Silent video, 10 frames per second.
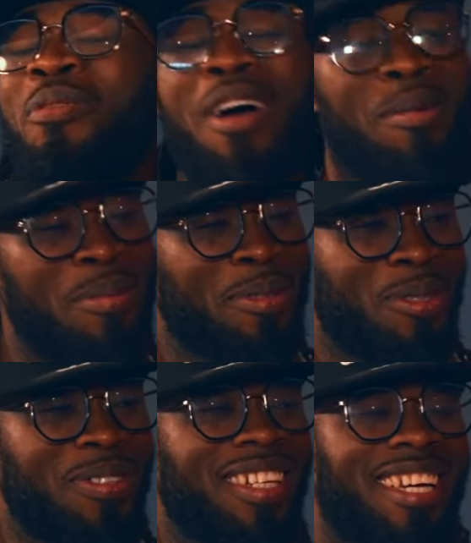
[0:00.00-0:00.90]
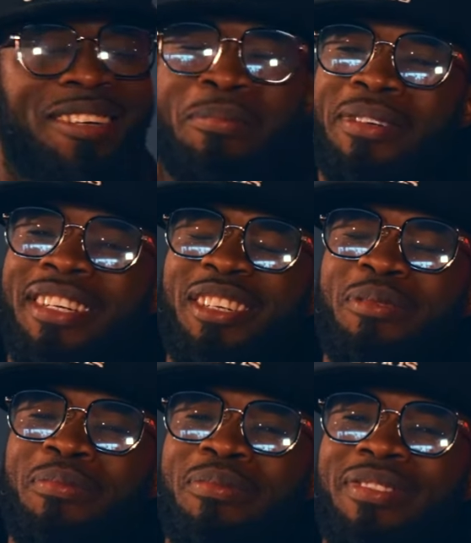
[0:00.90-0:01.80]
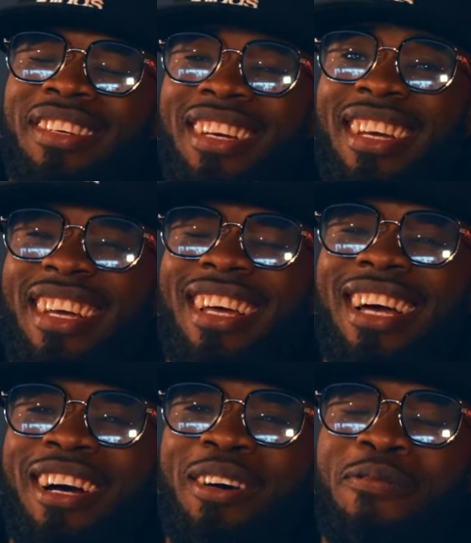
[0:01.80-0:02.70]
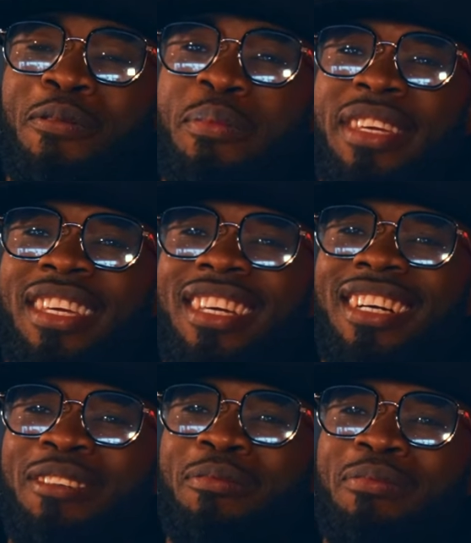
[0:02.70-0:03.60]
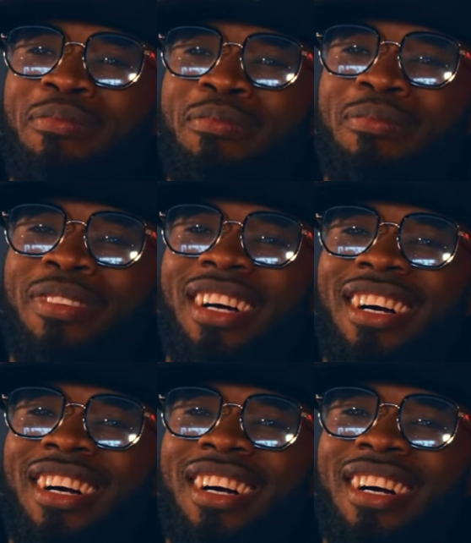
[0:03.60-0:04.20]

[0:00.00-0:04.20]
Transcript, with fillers: know why people do that, but um, uh, for me, um,